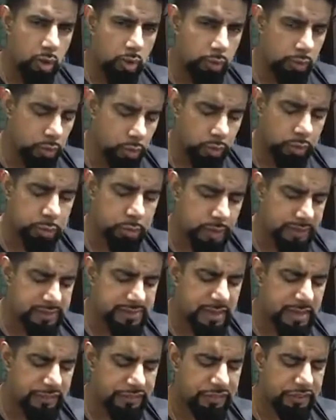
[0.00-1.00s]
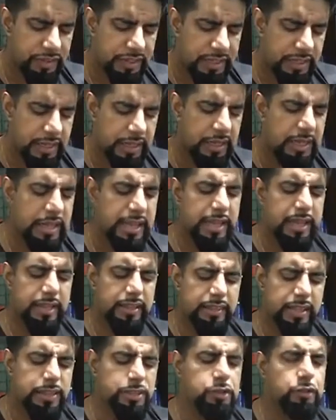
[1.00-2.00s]
Northwest Africa.
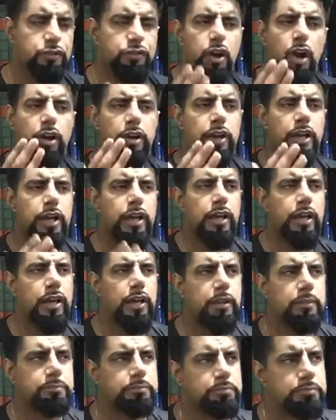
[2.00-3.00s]
Then you've got uh,